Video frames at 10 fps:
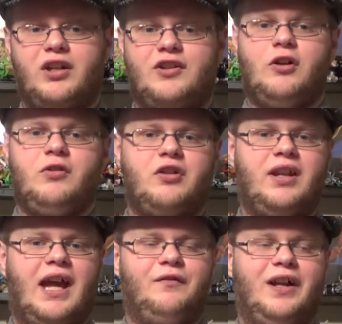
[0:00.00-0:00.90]
So you can
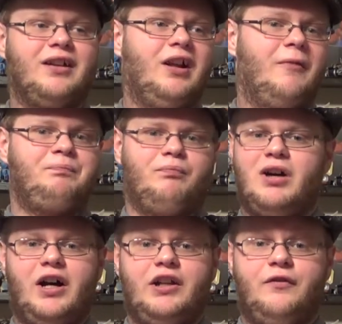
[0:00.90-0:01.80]
have like
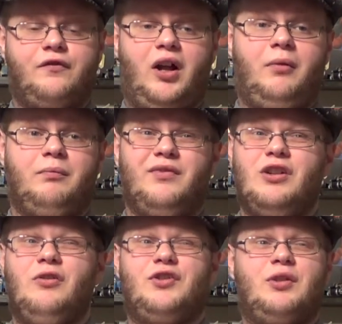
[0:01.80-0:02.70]
Mario from
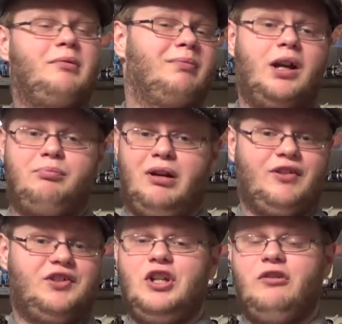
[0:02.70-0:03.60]
New Super Mario
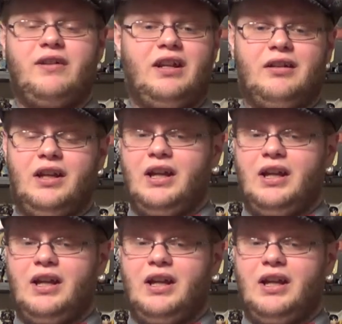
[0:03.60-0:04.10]
Bros. 2 in it.